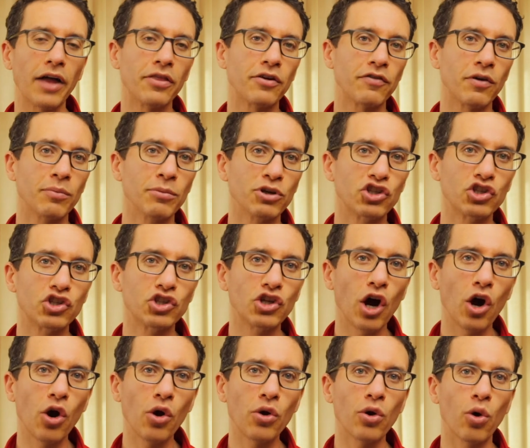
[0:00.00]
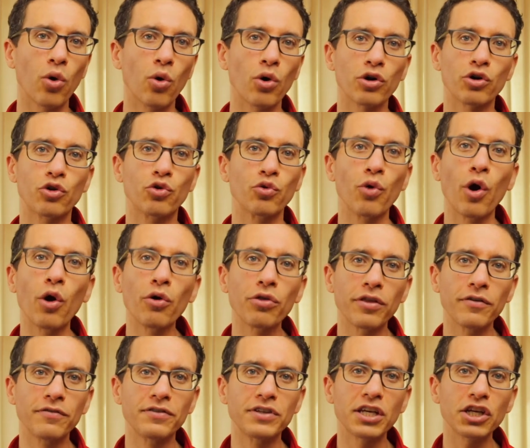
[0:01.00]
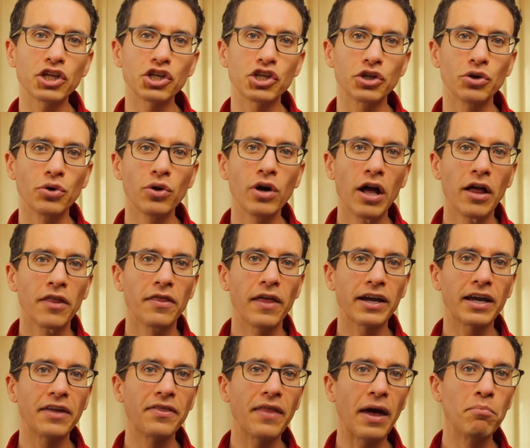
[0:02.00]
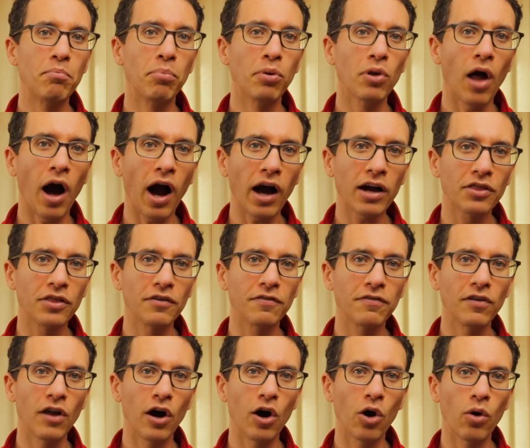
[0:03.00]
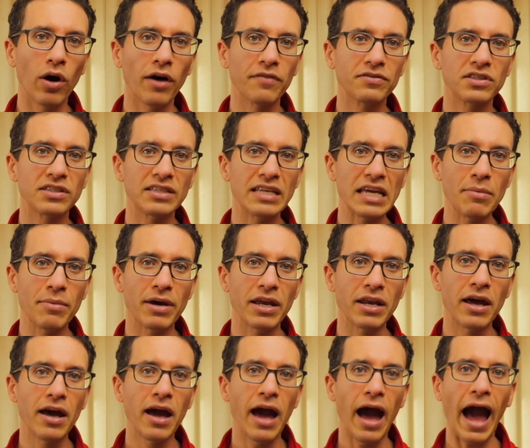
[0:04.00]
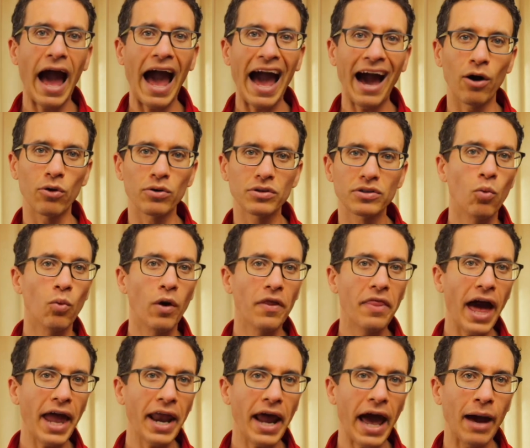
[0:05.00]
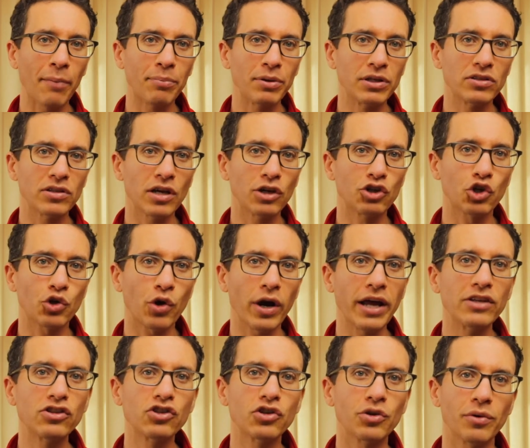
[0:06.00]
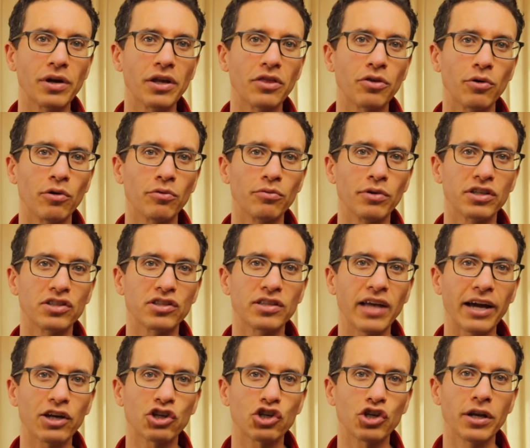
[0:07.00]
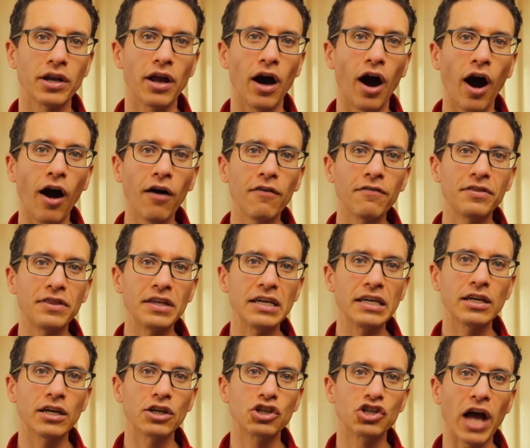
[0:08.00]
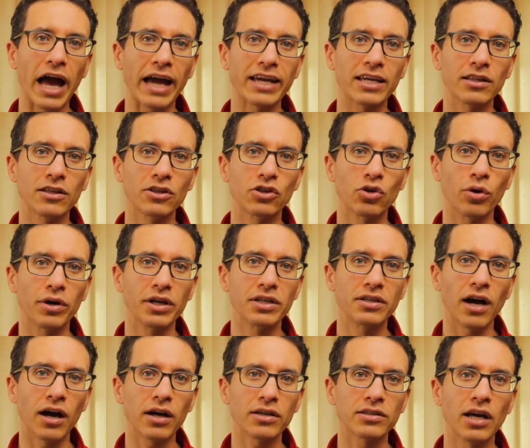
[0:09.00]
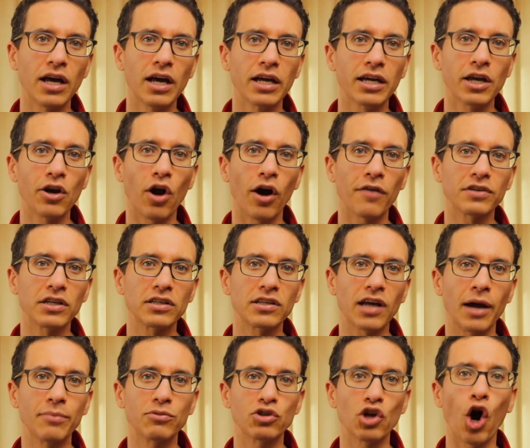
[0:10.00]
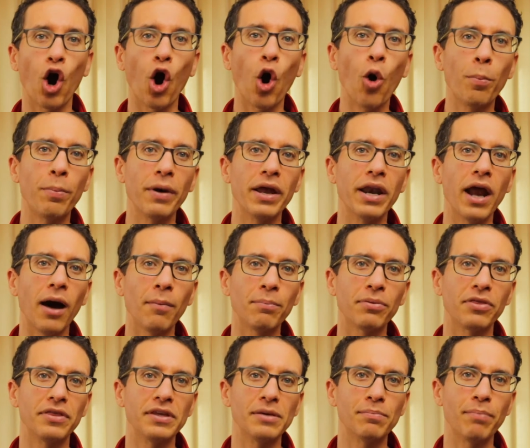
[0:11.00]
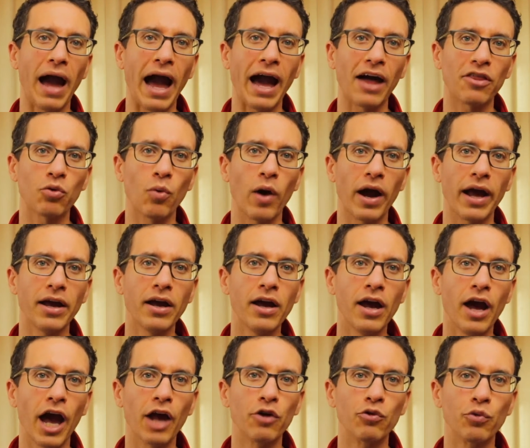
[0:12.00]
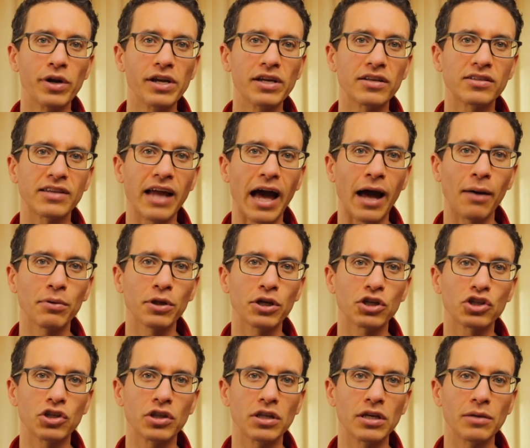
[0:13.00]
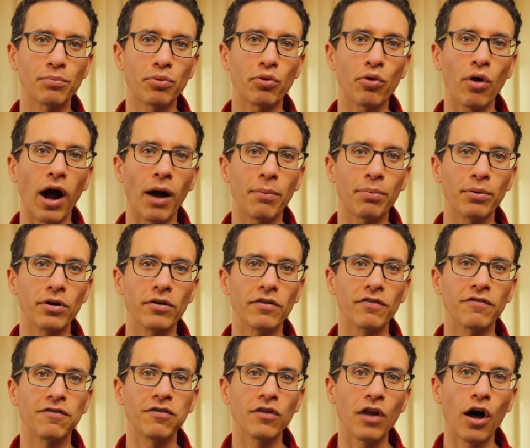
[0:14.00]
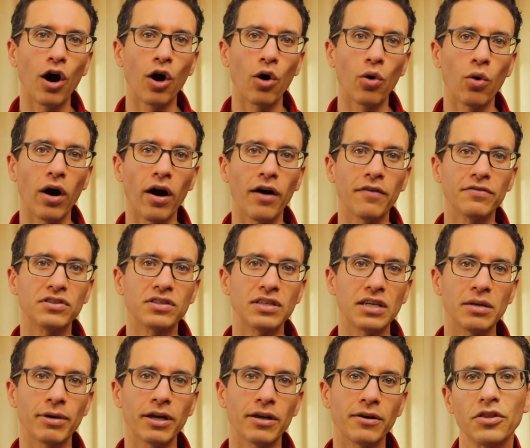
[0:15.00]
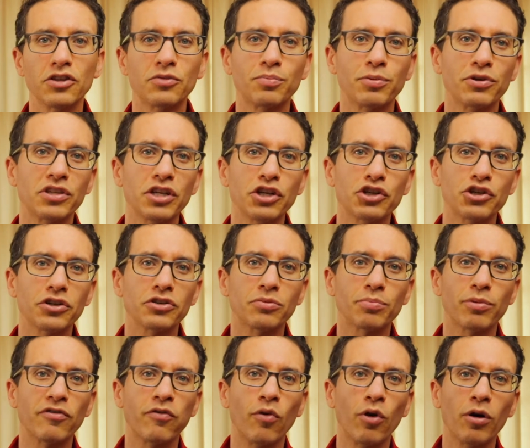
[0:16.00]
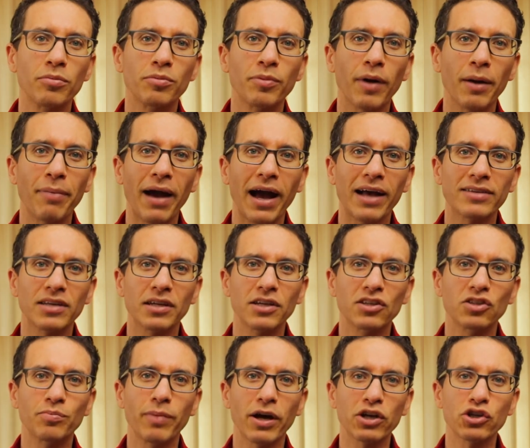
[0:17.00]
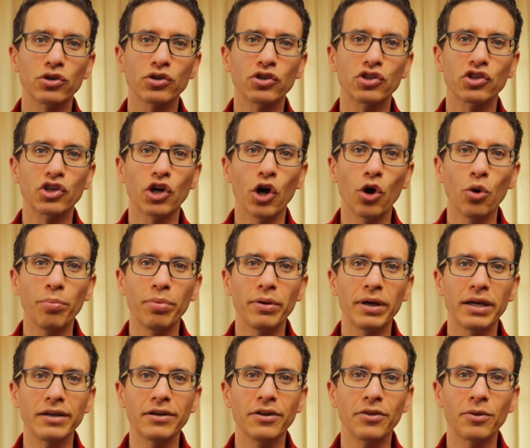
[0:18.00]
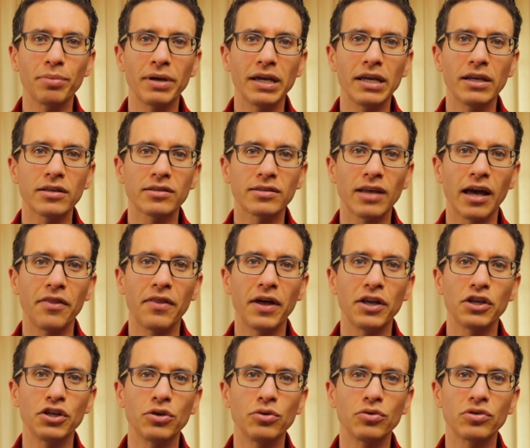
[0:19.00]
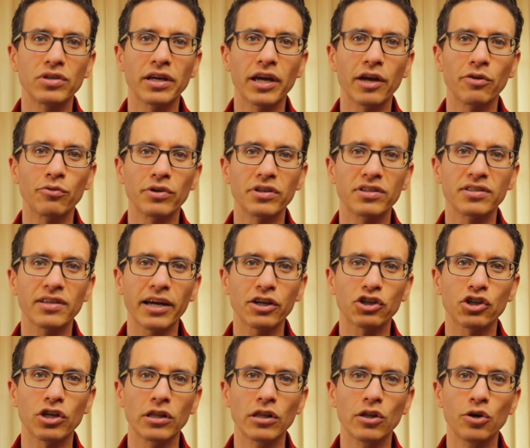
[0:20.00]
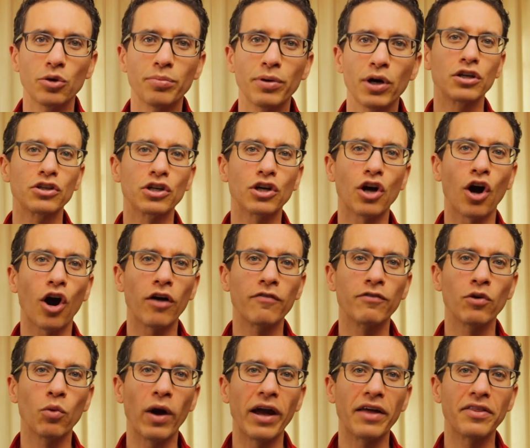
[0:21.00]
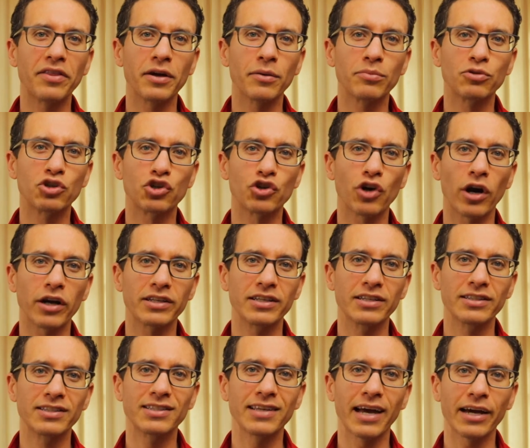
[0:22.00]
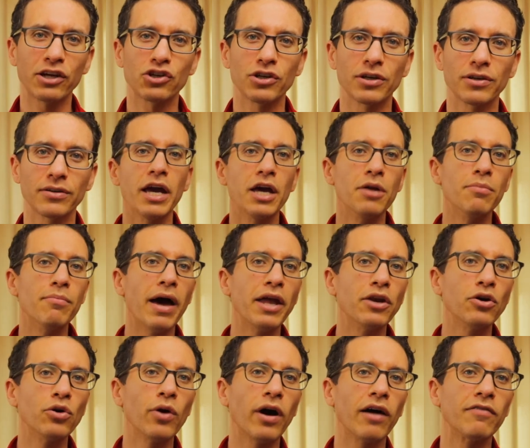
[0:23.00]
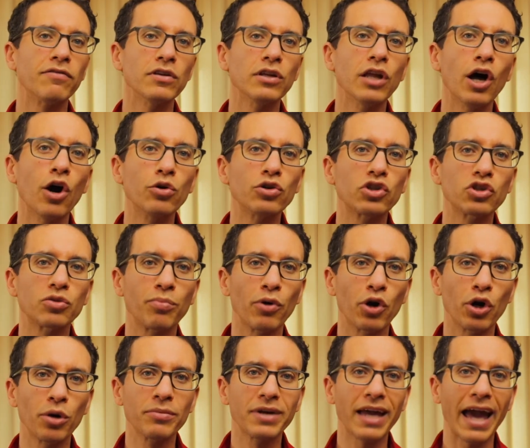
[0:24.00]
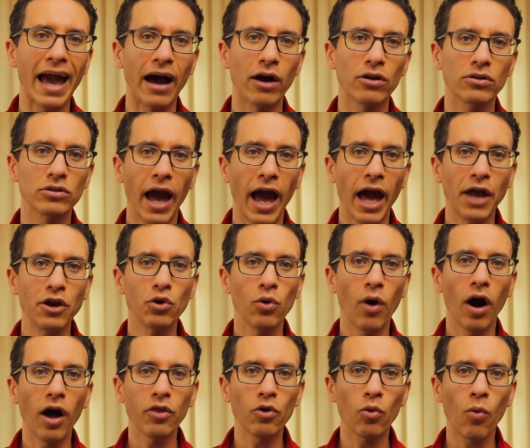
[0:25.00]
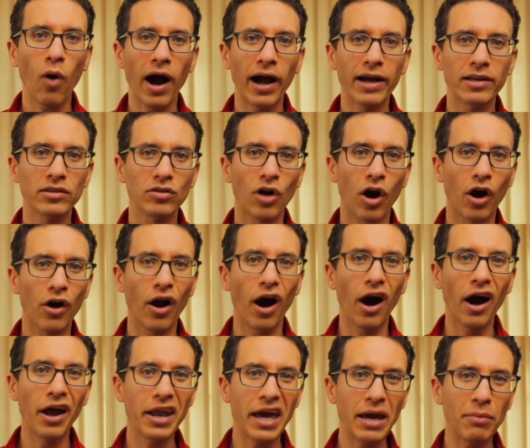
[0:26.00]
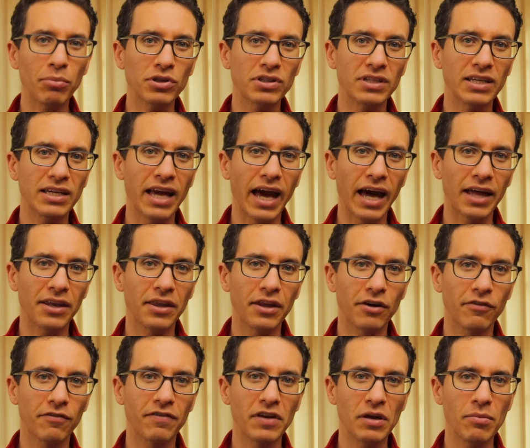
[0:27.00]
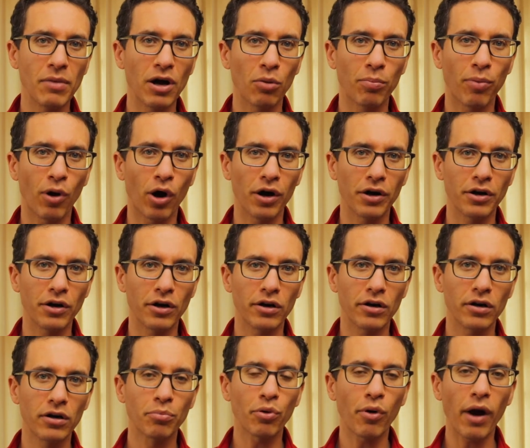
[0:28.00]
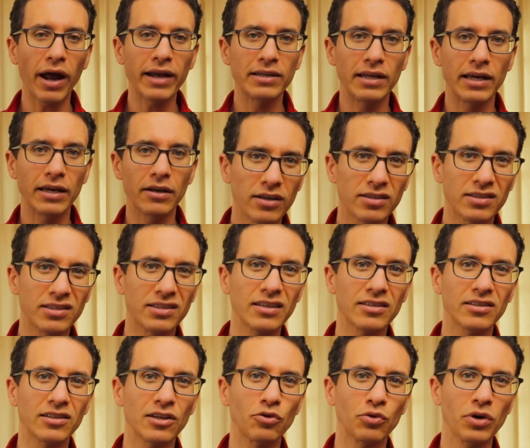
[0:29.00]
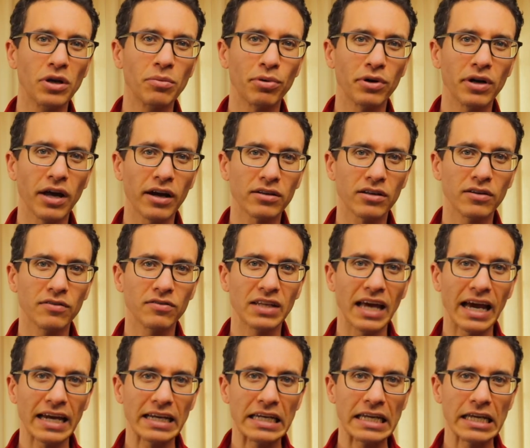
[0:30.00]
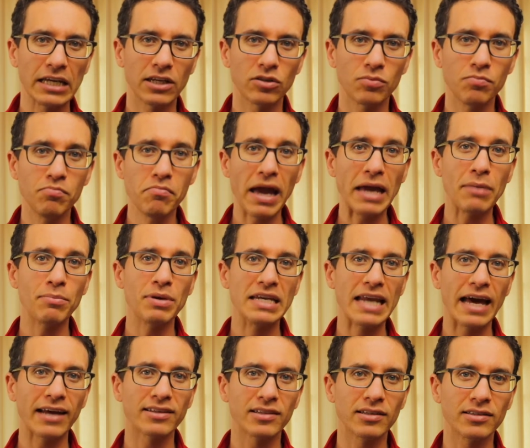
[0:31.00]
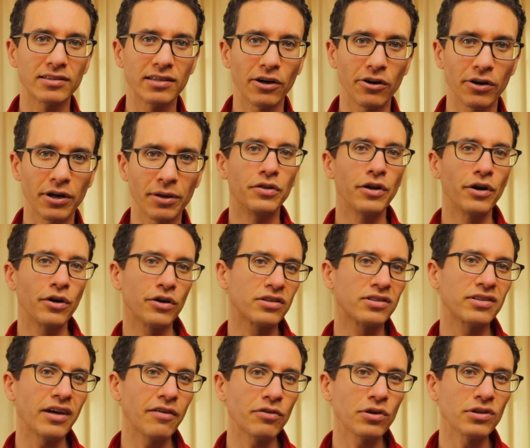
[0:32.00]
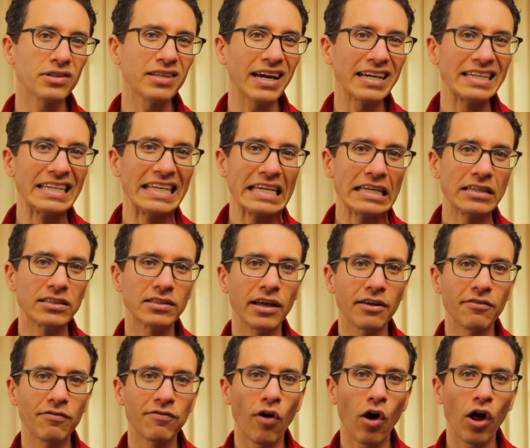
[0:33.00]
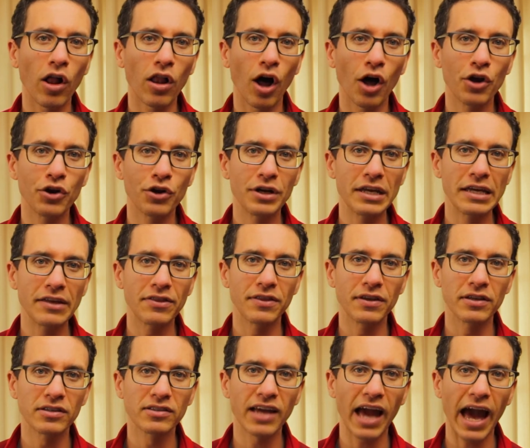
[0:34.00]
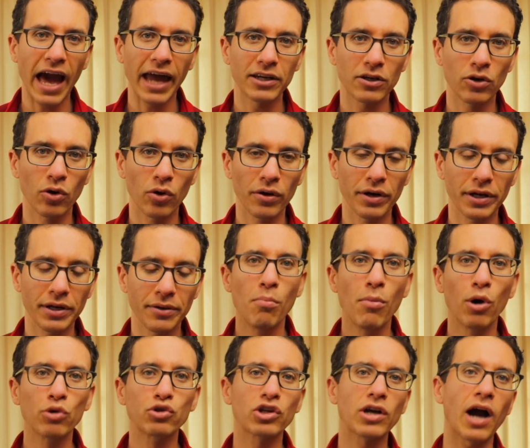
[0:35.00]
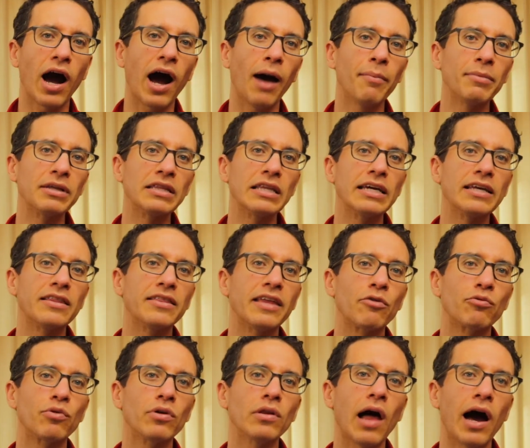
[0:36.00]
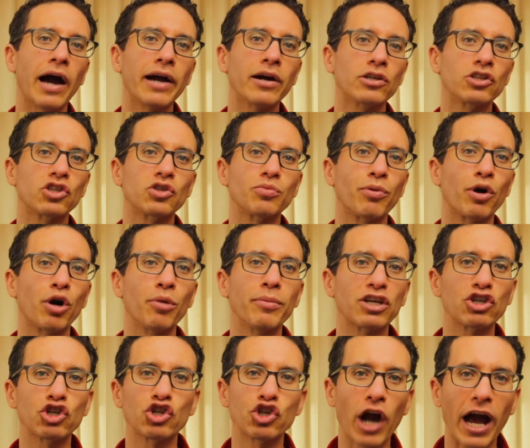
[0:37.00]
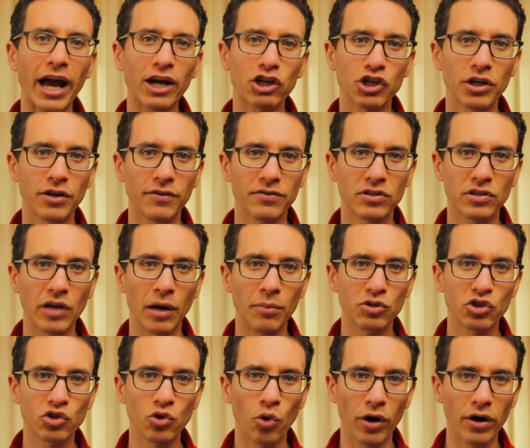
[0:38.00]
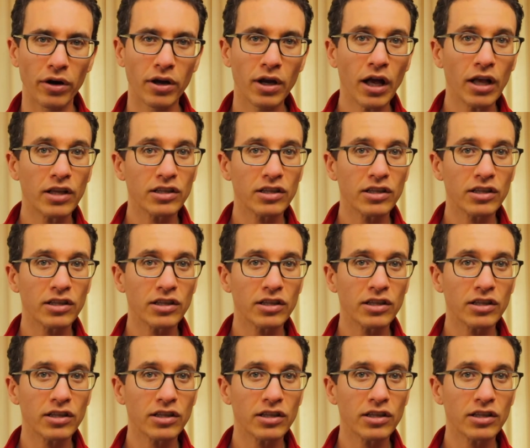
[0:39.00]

either from a stone or growth of tissue that can then block the flow of semen out. When that happens, a transurethral resection of the ejaculatory duct can oftentimes open up the pathway and reestablish the proper flow of semen. This procedure is performed by passing a special scope into the penis and then using a resection loop to carve away the obstructed section. In men who have low sperm counts and who otherwise are unable to get their female partner pregnant, assisted reproductive techniques may be necessary. There are several techniques that fall underneath this category. Most commonly, they rely on sperm extraction of some sort.